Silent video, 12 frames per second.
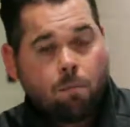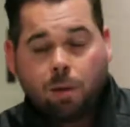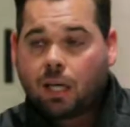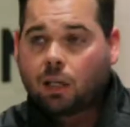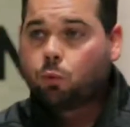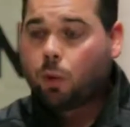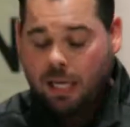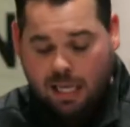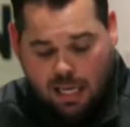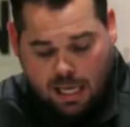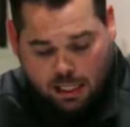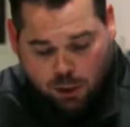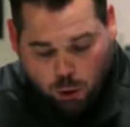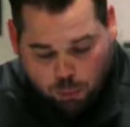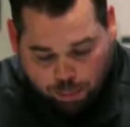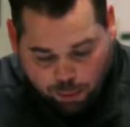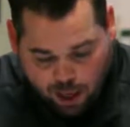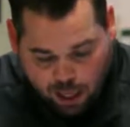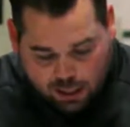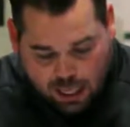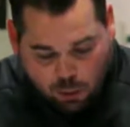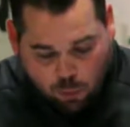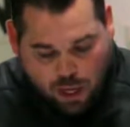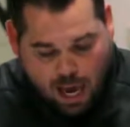Because we need to pray
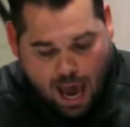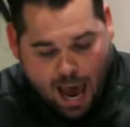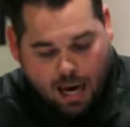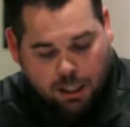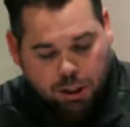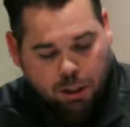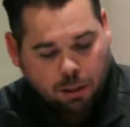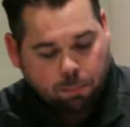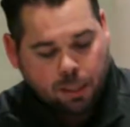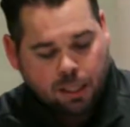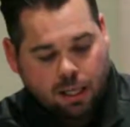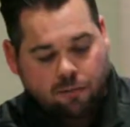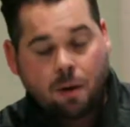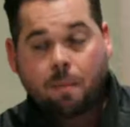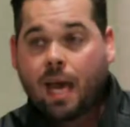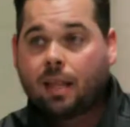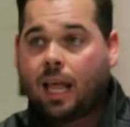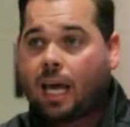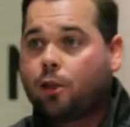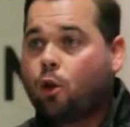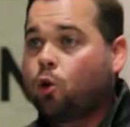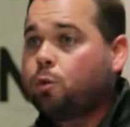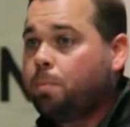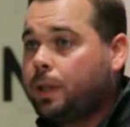like we actually believe him, and like
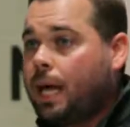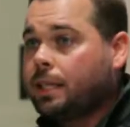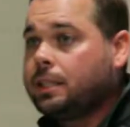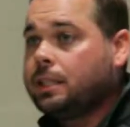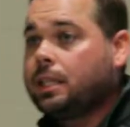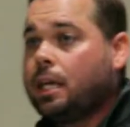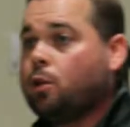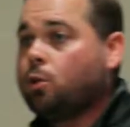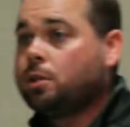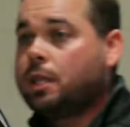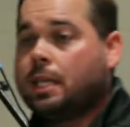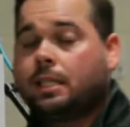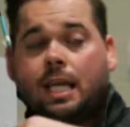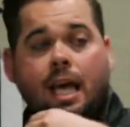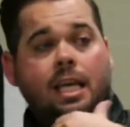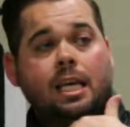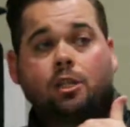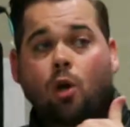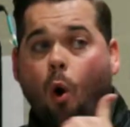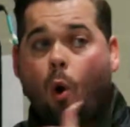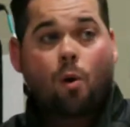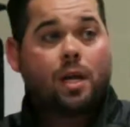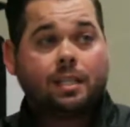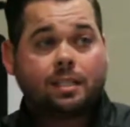those blessings and those things that he has
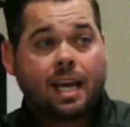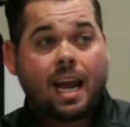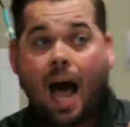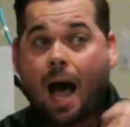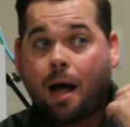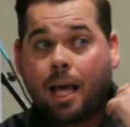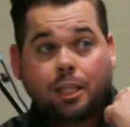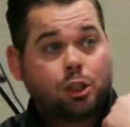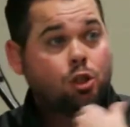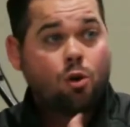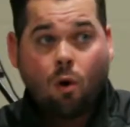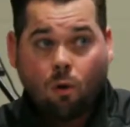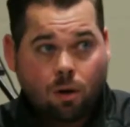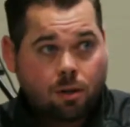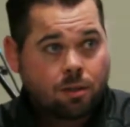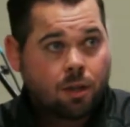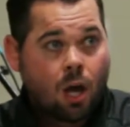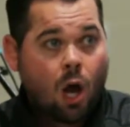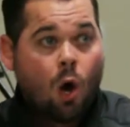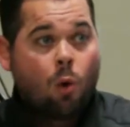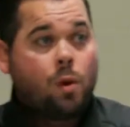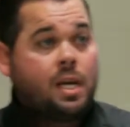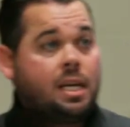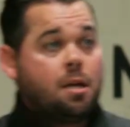already said, it's yours,
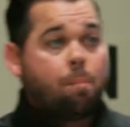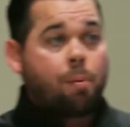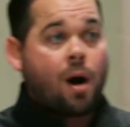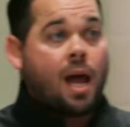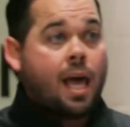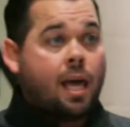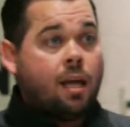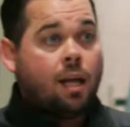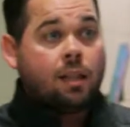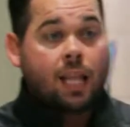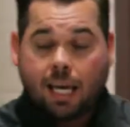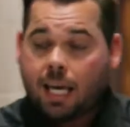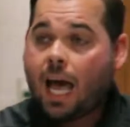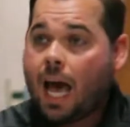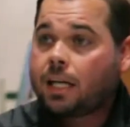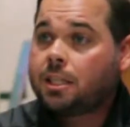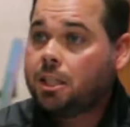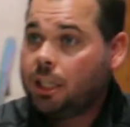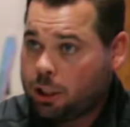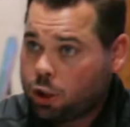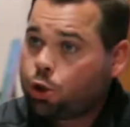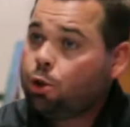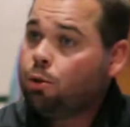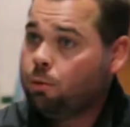we need to pray like it actually is
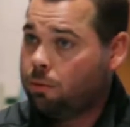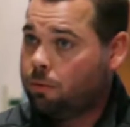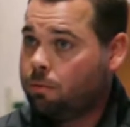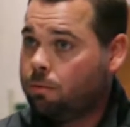true.